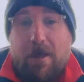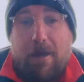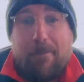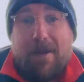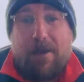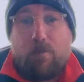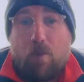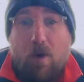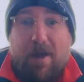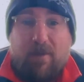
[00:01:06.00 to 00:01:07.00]
and
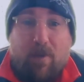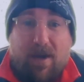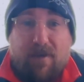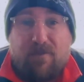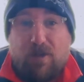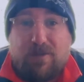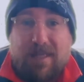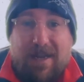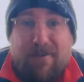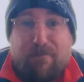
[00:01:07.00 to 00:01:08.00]
why when I've used
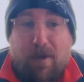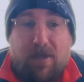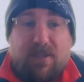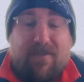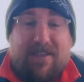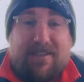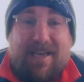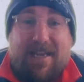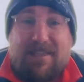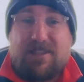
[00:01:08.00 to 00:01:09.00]
that lift pass I've actually
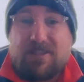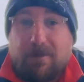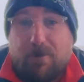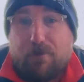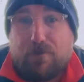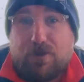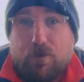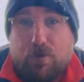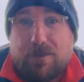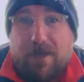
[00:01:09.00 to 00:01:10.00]
headed to some of the
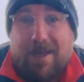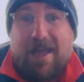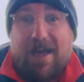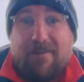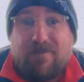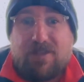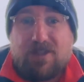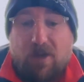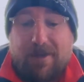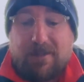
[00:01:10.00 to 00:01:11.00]
resorts that I have
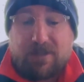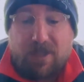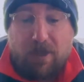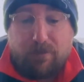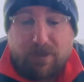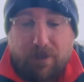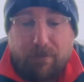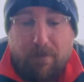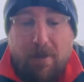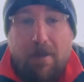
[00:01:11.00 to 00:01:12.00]
decided to go
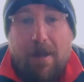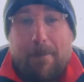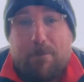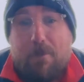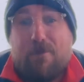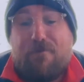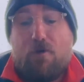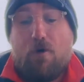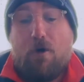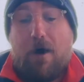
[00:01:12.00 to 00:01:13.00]
to. But
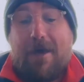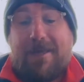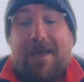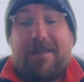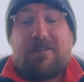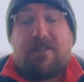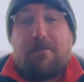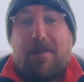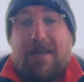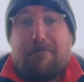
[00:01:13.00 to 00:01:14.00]
before I get into
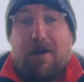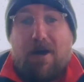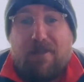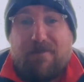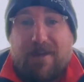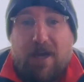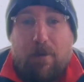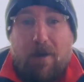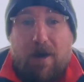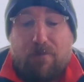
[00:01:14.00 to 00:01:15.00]
the main part of the
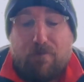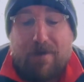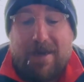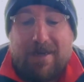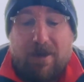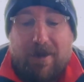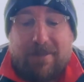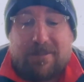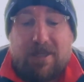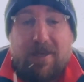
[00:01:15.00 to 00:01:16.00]
video, I'd really
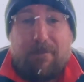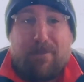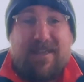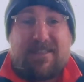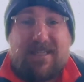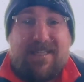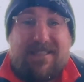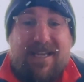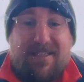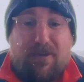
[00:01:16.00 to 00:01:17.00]
like to basically
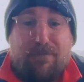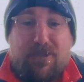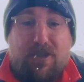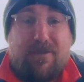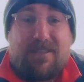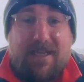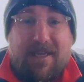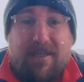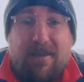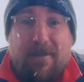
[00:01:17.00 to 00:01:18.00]
take this
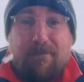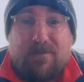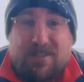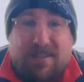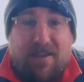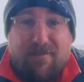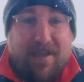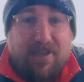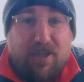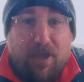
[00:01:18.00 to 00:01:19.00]
opportunity to say
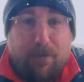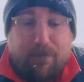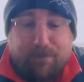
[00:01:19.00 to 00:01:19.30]
thank you.